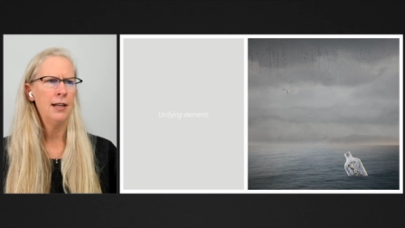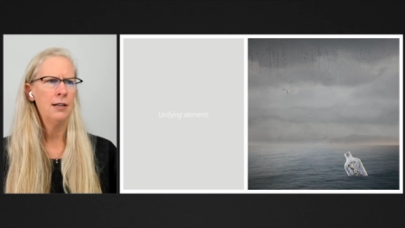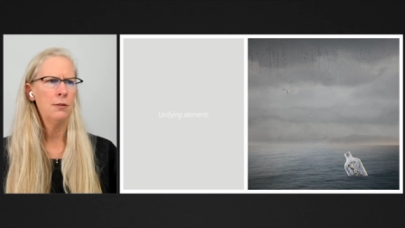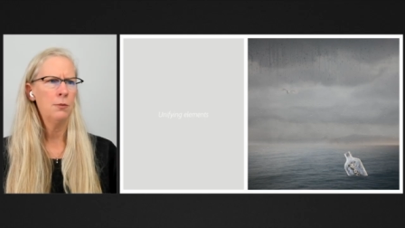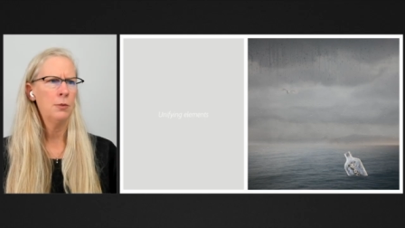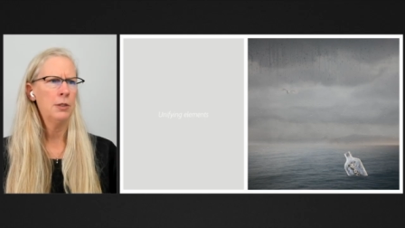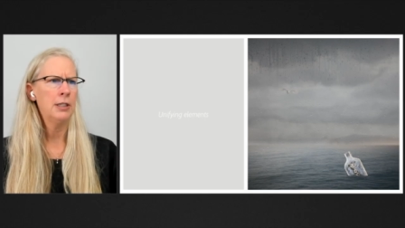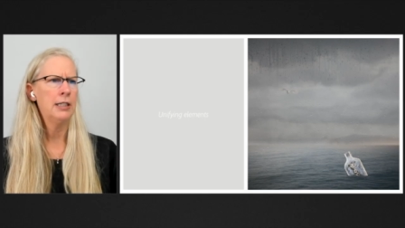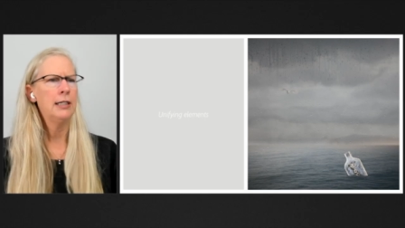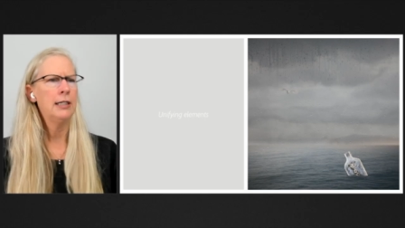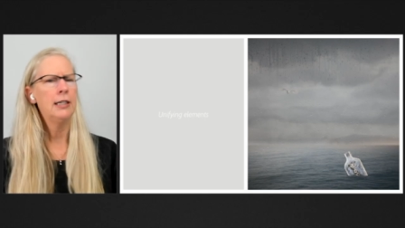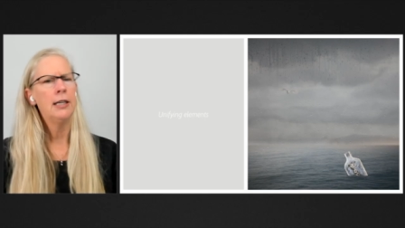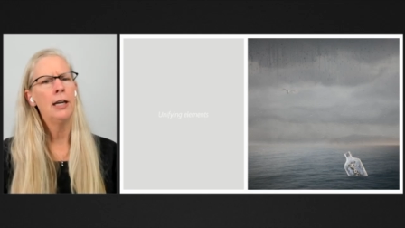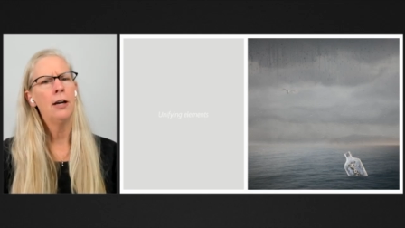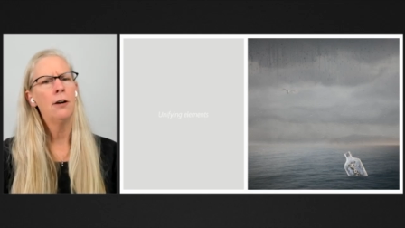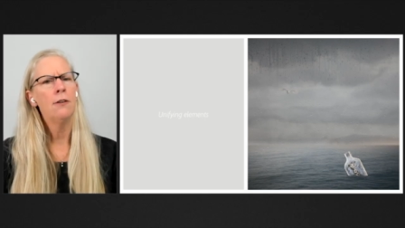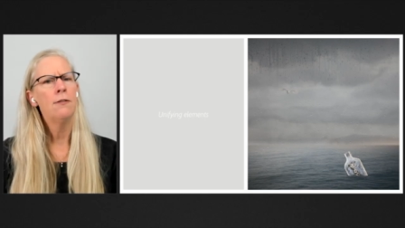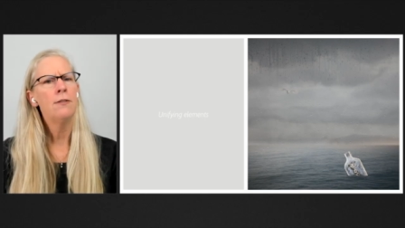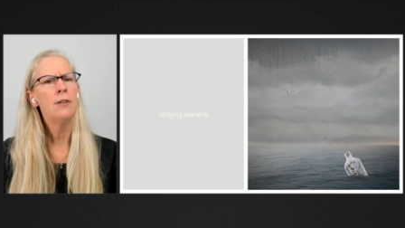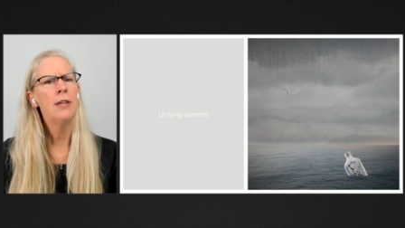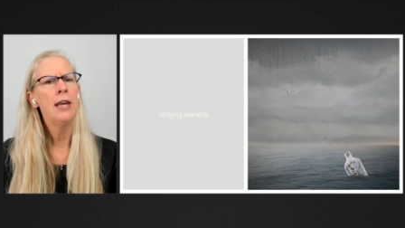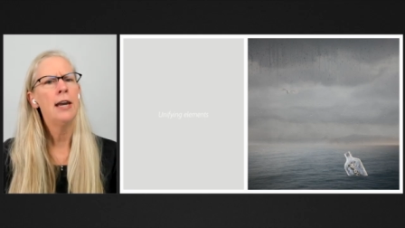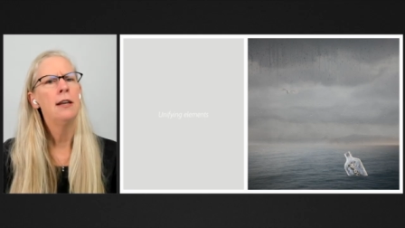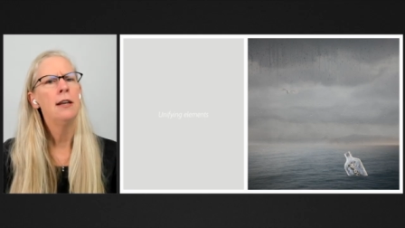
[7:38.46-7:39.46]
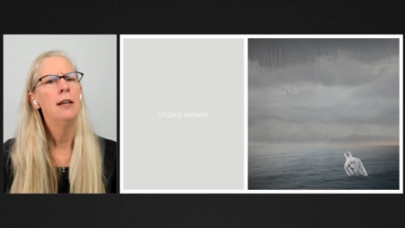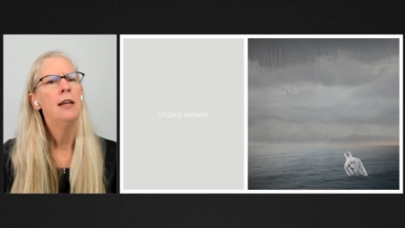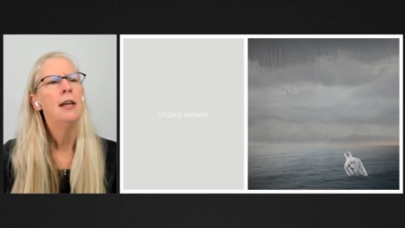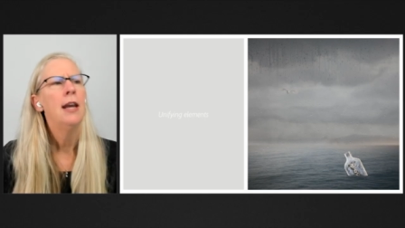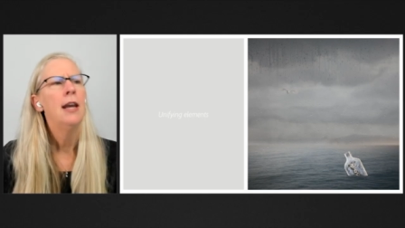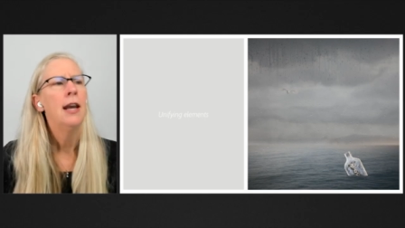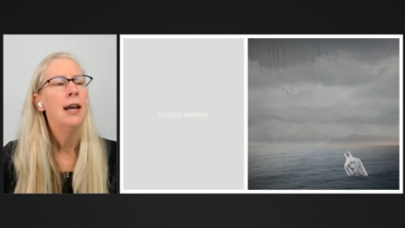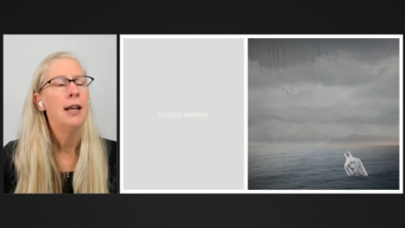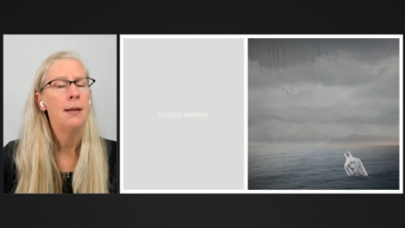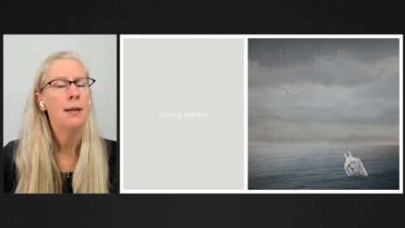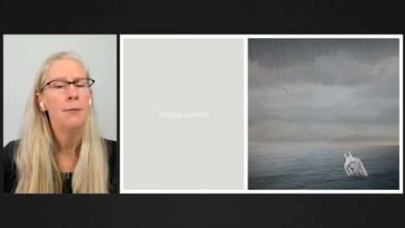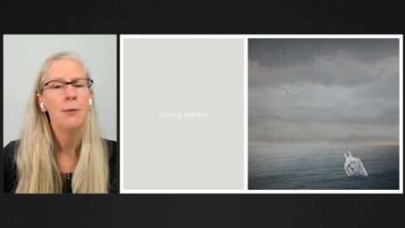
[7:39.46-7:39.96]
I didn't really care for that.
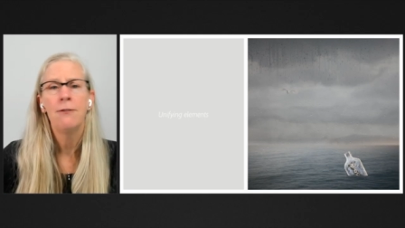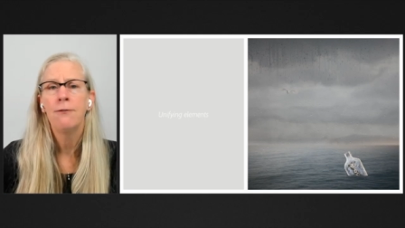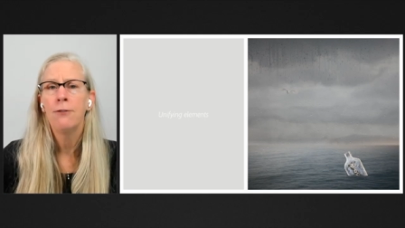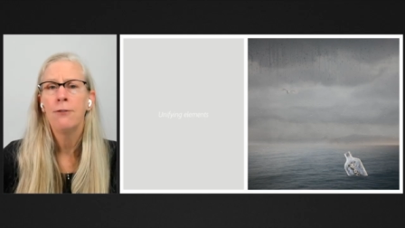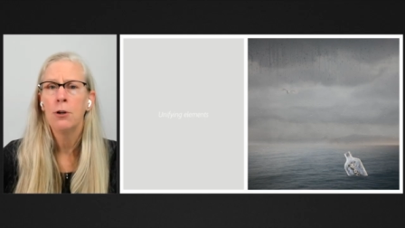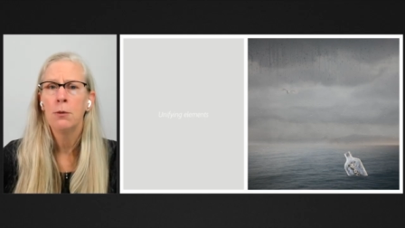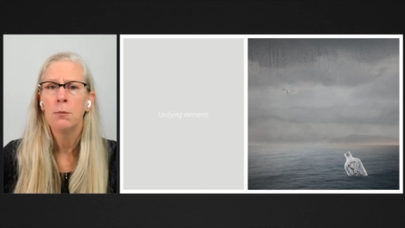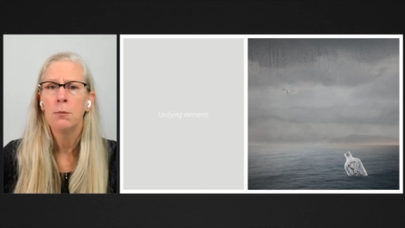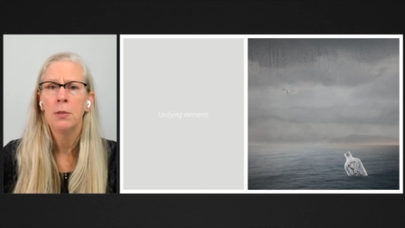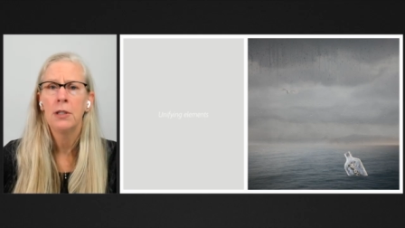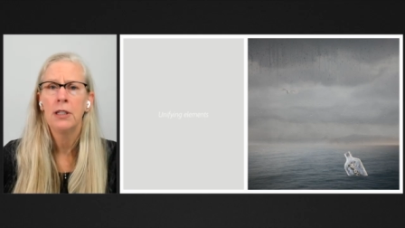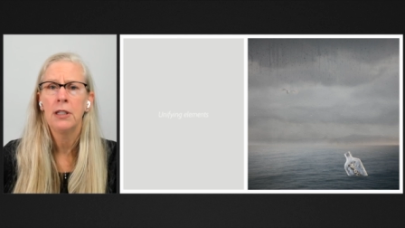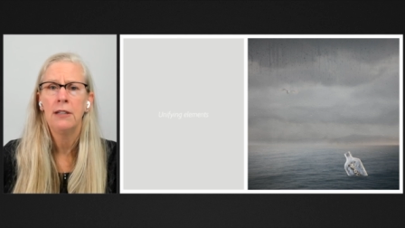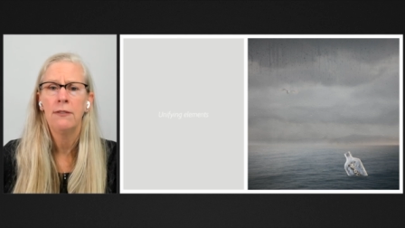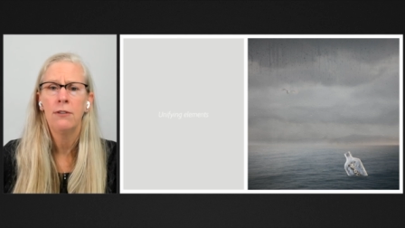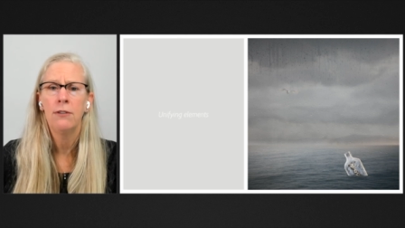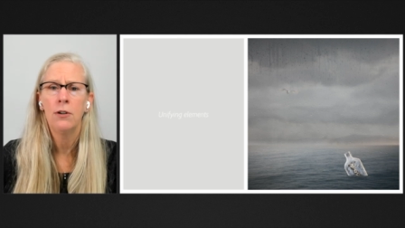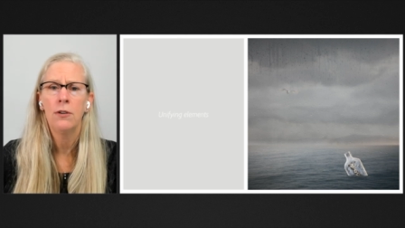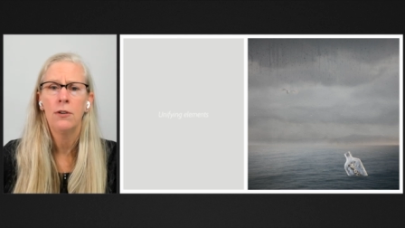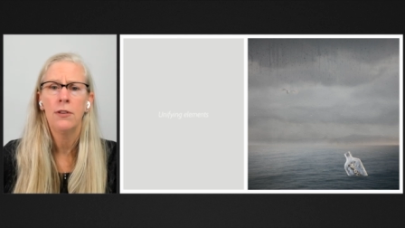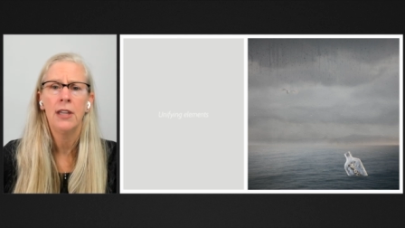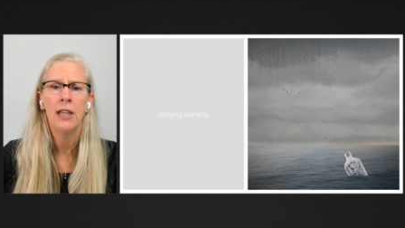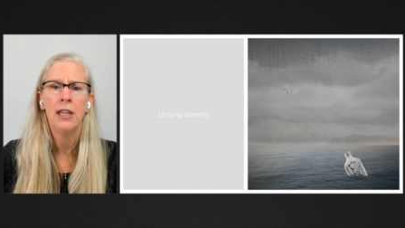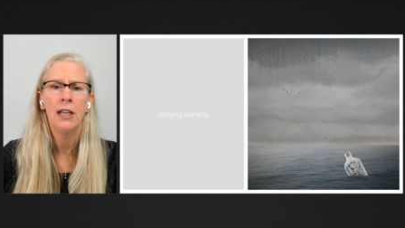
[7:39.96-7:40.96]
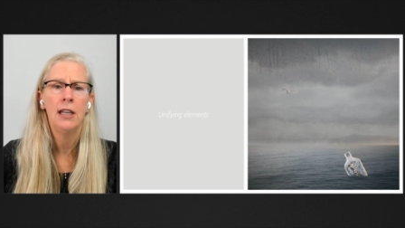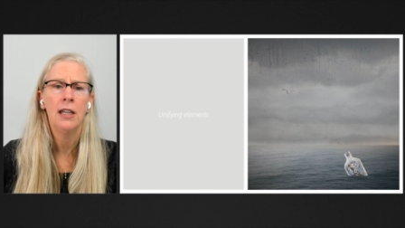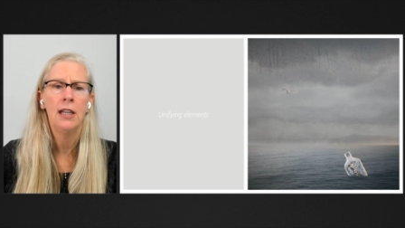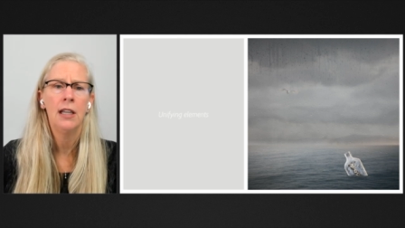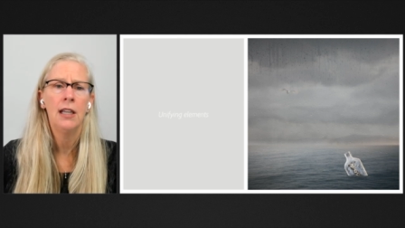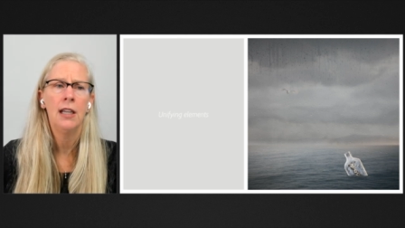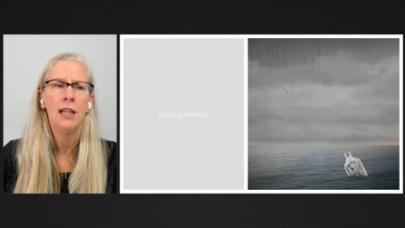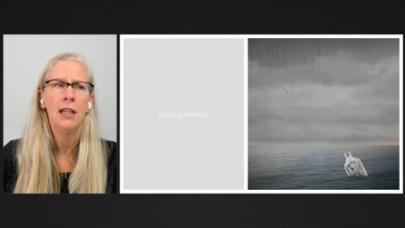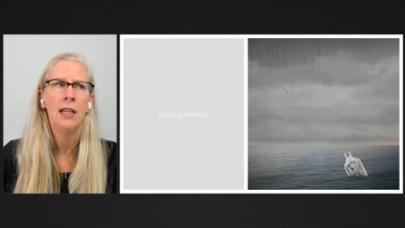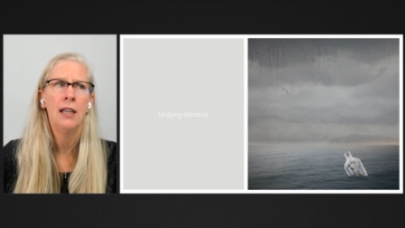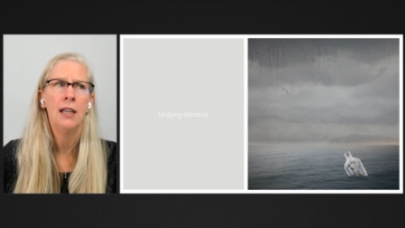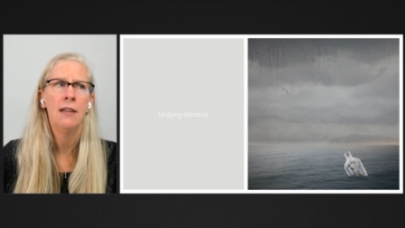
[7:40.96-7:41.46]
And I'm a firm believer that
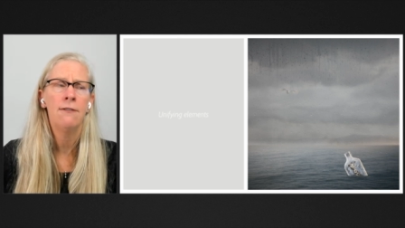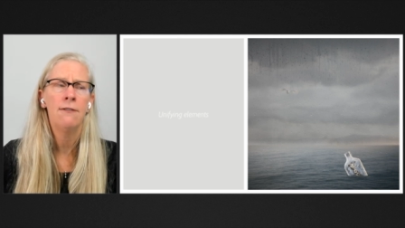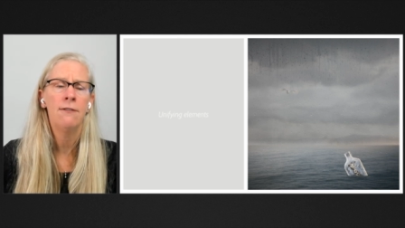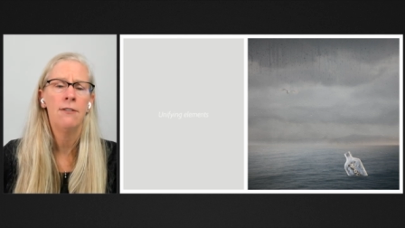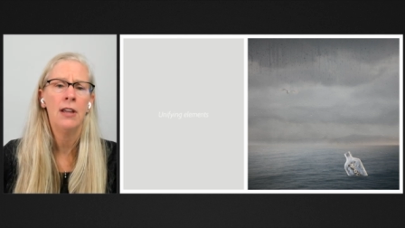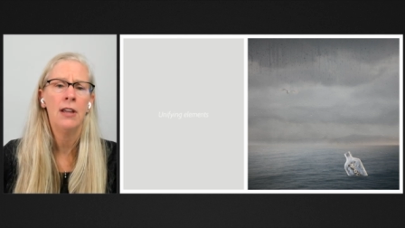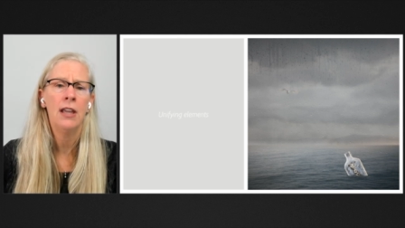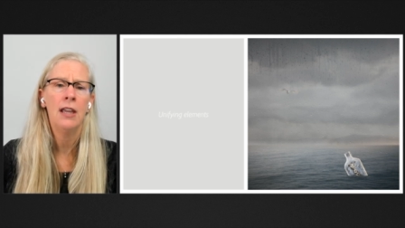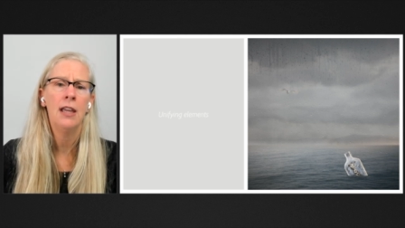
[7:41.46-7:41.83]
if